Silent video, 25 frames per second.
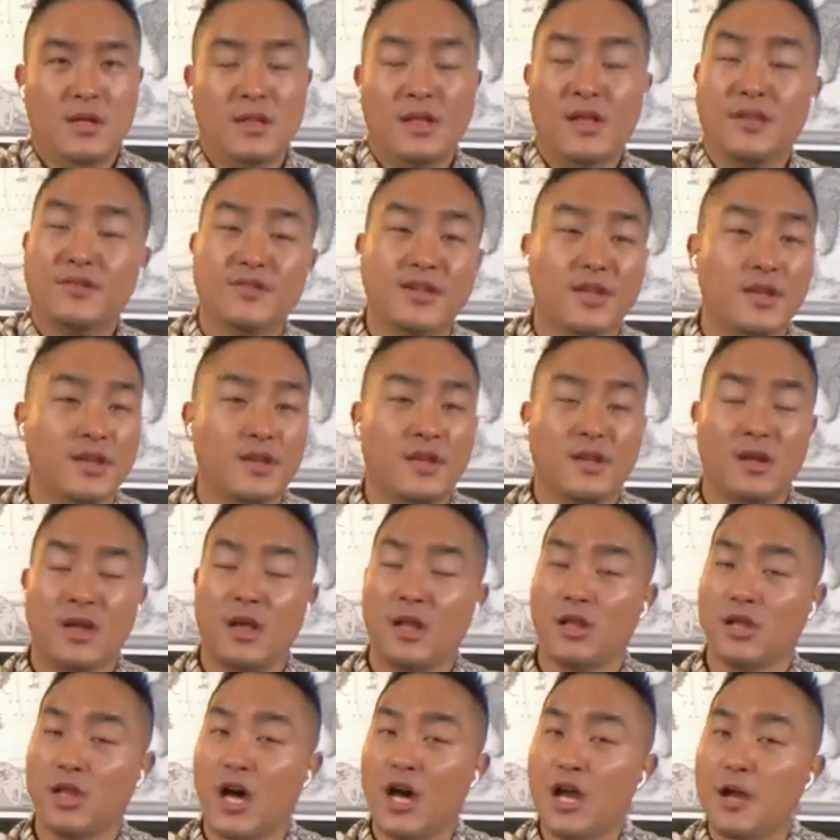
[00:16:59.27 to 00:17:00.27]
Listen,
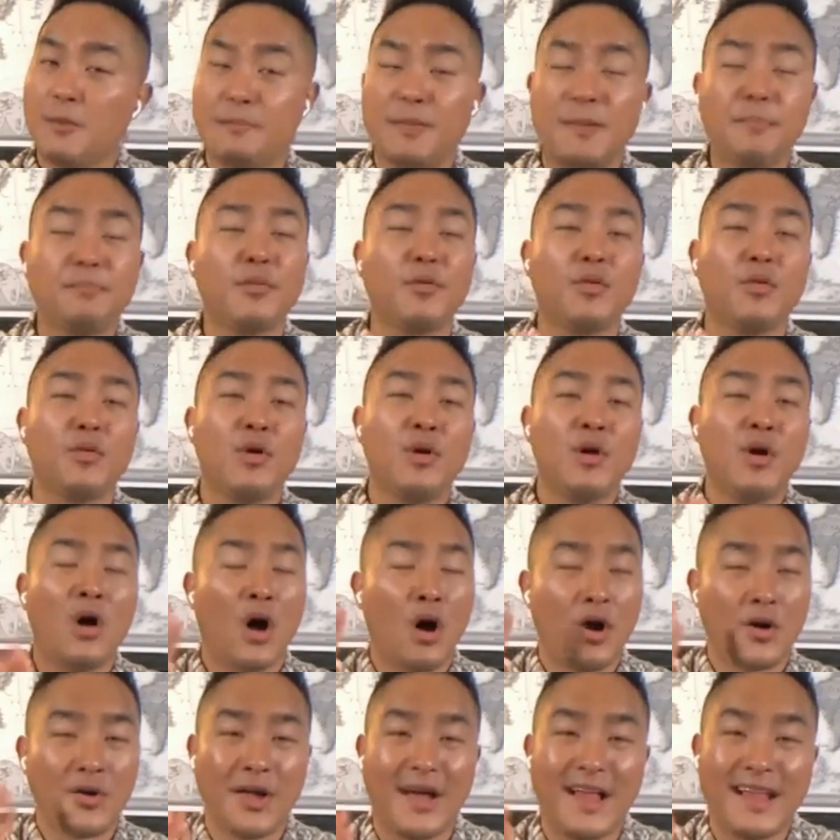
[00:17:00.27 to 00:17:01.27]
a lot of people
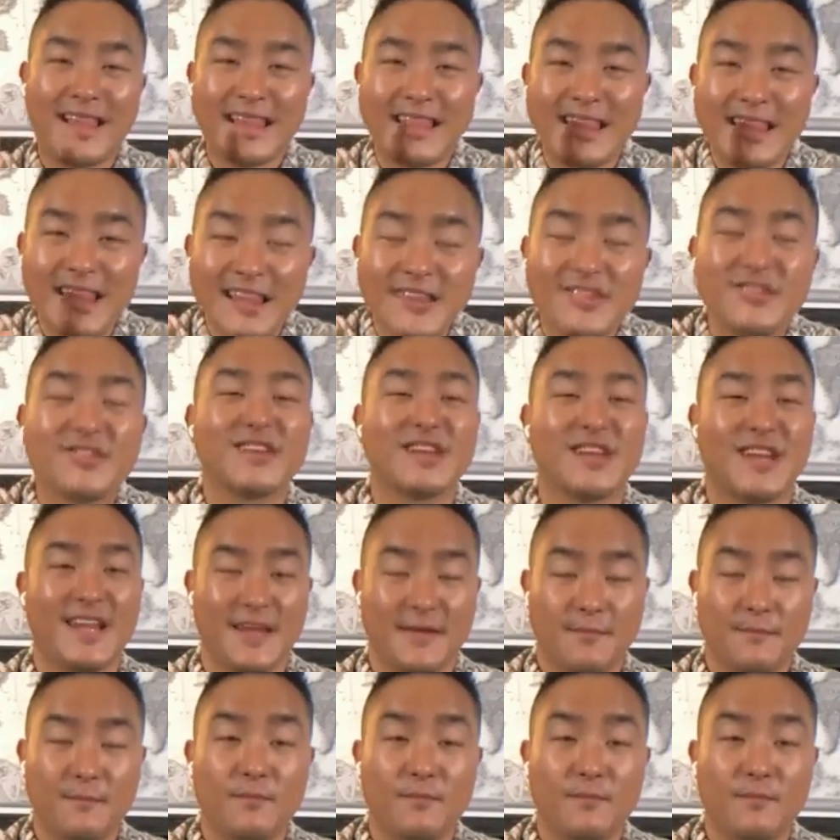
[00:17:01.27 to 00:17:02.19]
are not listening.